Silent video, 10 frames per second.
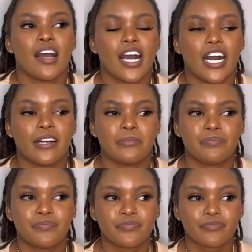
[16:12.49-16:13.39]
Um,
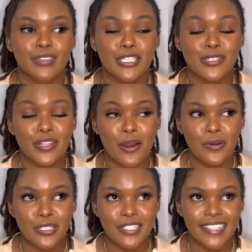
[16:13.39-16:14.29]
so that
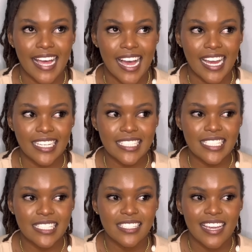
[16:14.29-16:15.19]
was that,
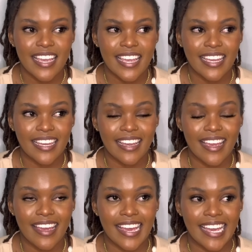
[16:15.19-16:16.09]

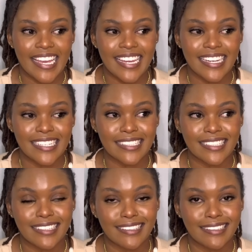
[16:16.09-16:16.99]
and
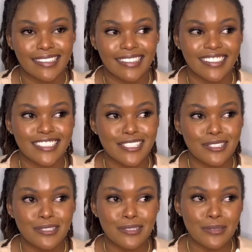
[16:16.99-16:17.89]

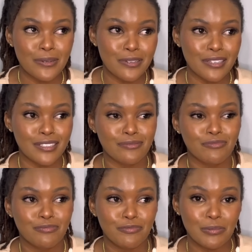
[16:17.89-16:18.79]
soon
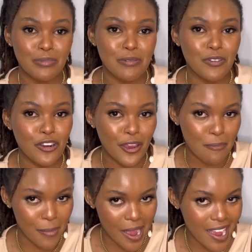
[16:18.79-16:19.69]
we'll be going
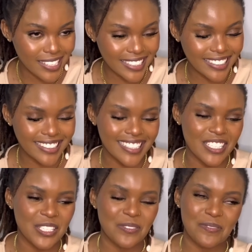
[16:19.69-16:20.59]
back
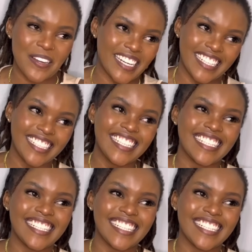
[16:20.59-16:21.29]
as well.